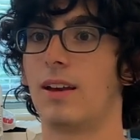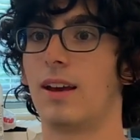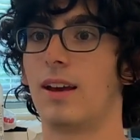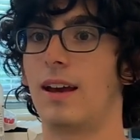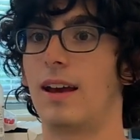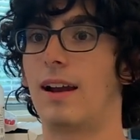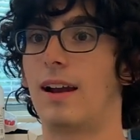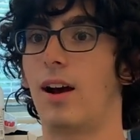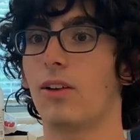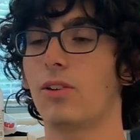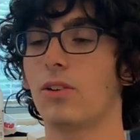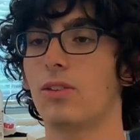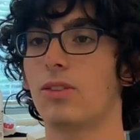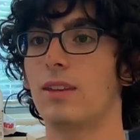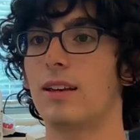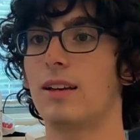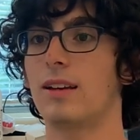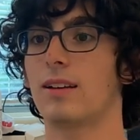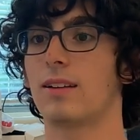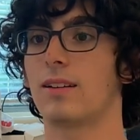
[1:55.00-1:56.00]
And I also
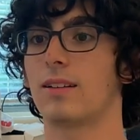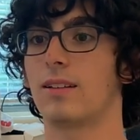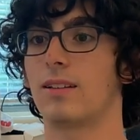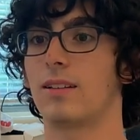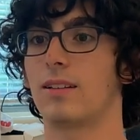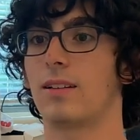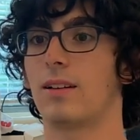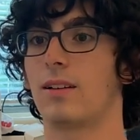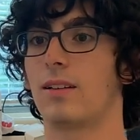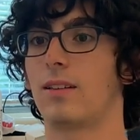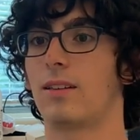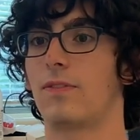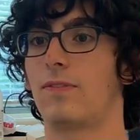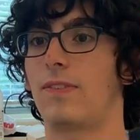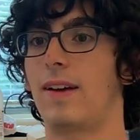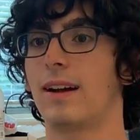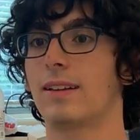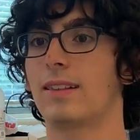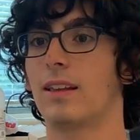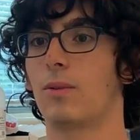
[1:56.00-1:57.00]
think the
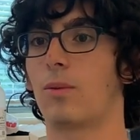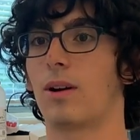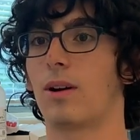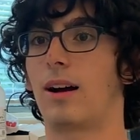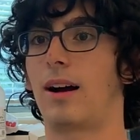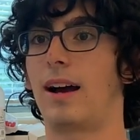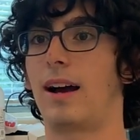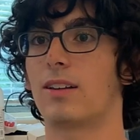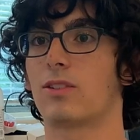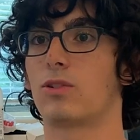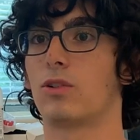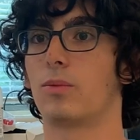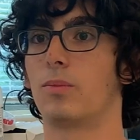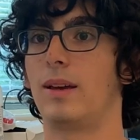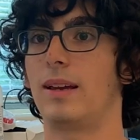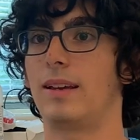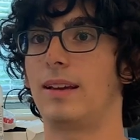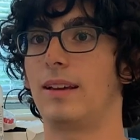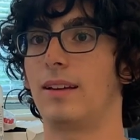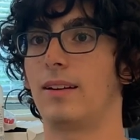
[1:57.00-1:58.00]
fact that we're a high school
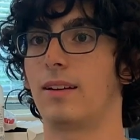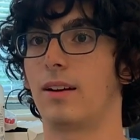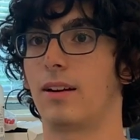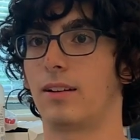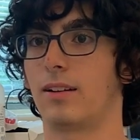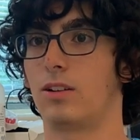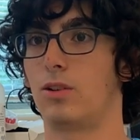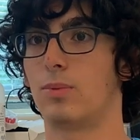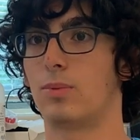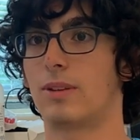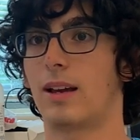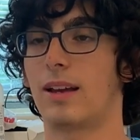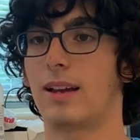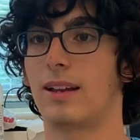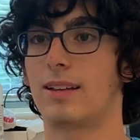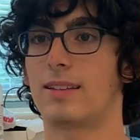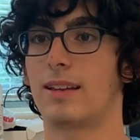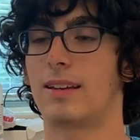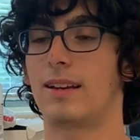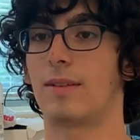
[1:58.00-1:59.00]
making a CubeSat
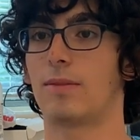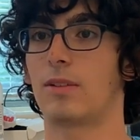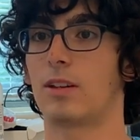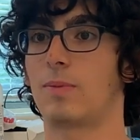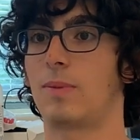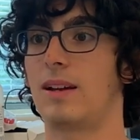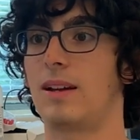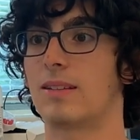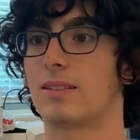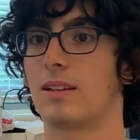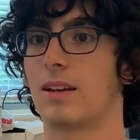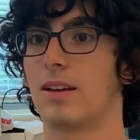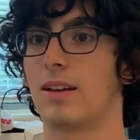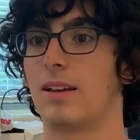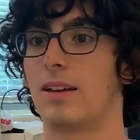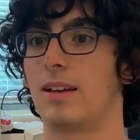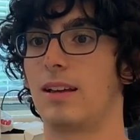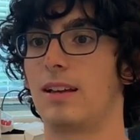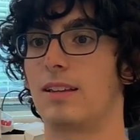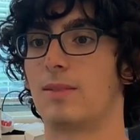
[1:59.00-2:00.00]
and sending it to space
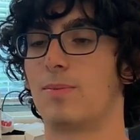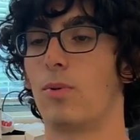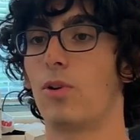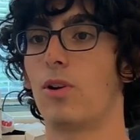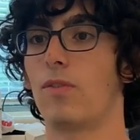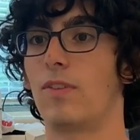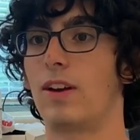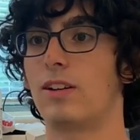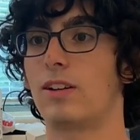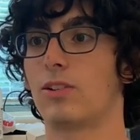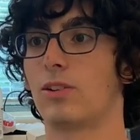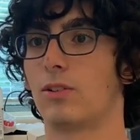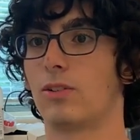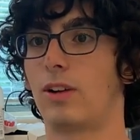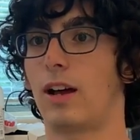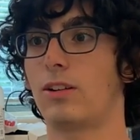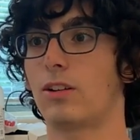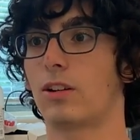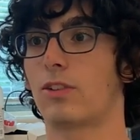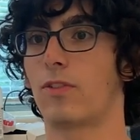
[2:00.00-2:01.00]
is motivational
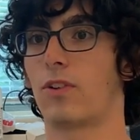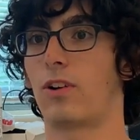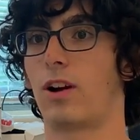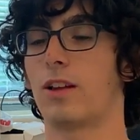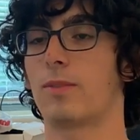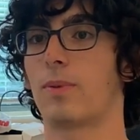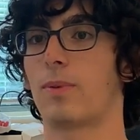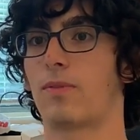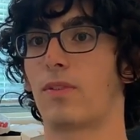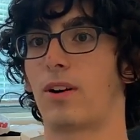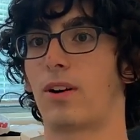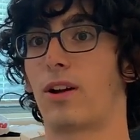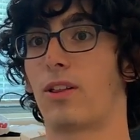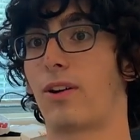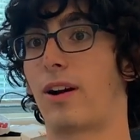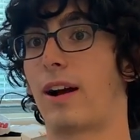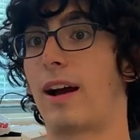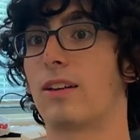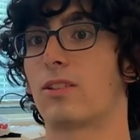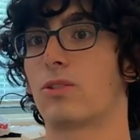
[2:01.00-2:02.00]
not just for us, but for
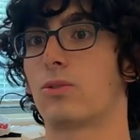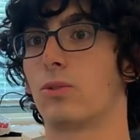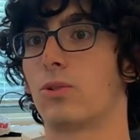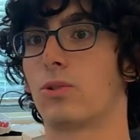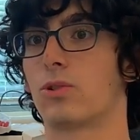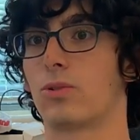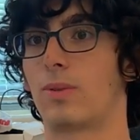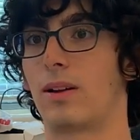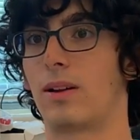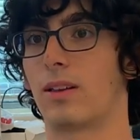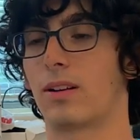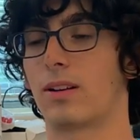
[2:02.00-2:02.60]
other high schoolers around the